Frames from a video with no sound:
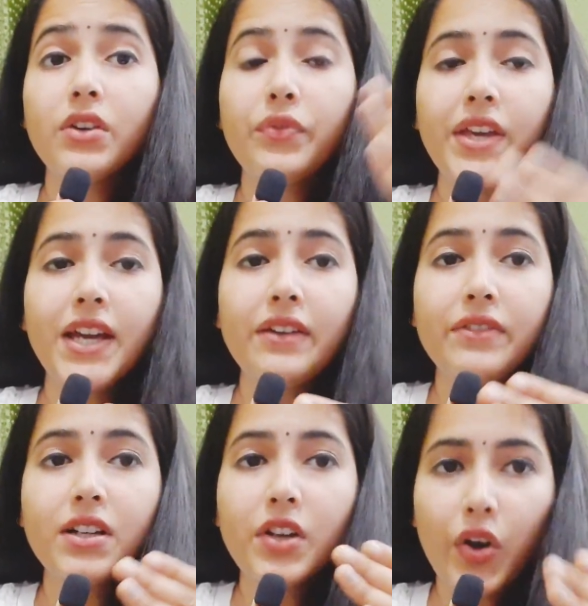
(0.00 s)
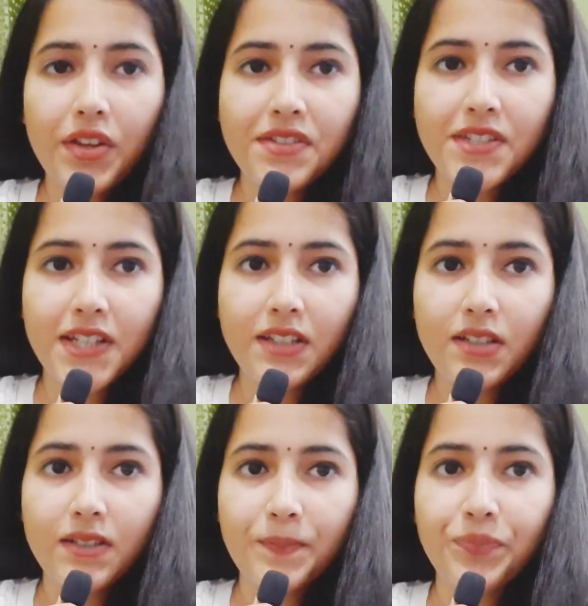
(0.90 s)
We have a constant
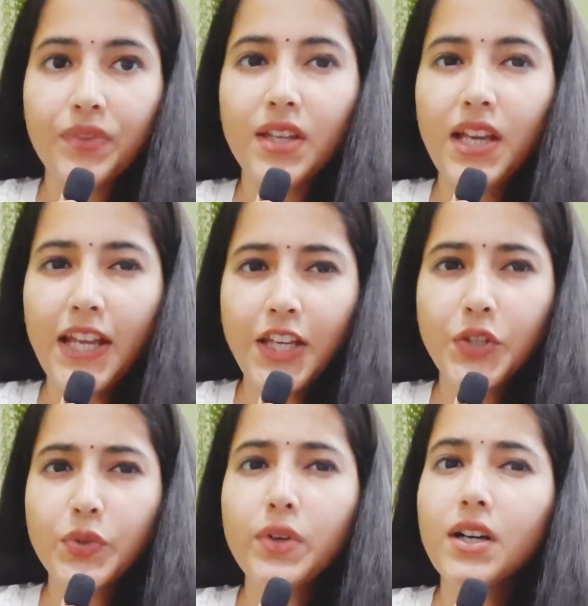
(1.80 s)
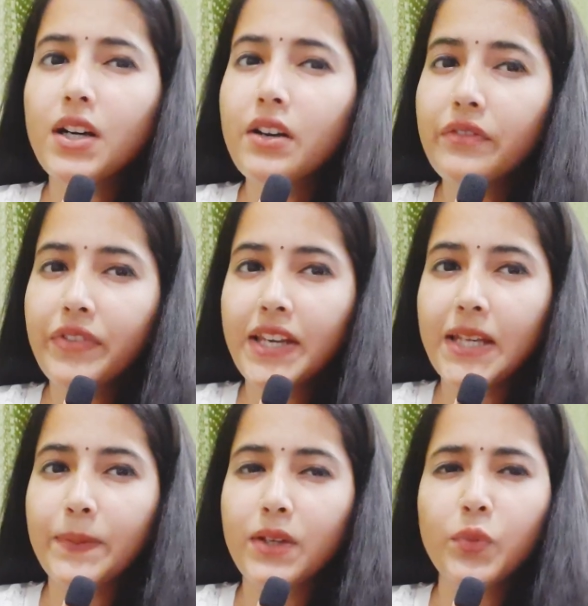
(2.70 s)
into a variable.